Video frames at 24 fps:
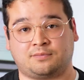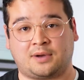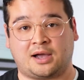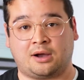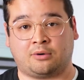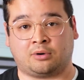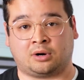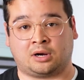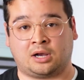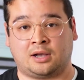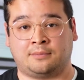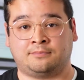
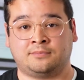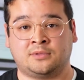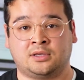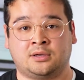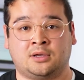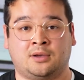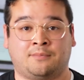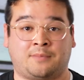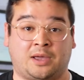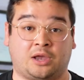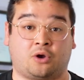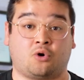power up
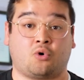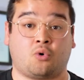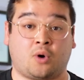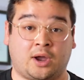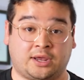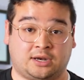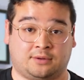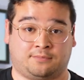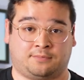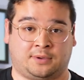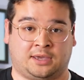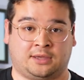by
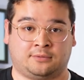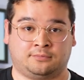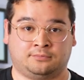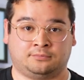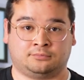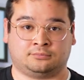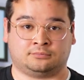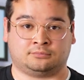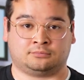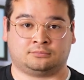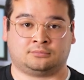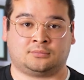quite a bit.
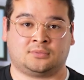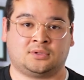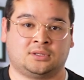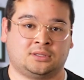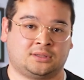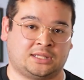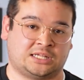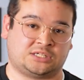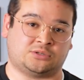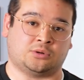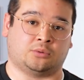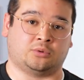
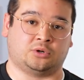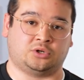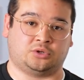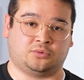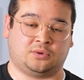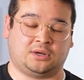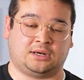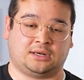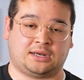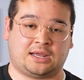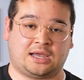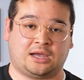That's what we're
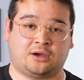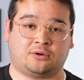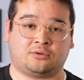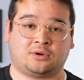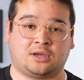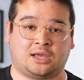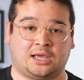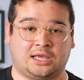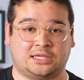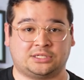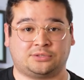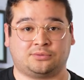doing
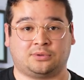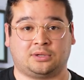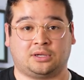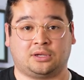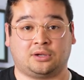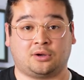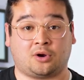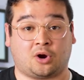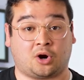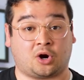now as we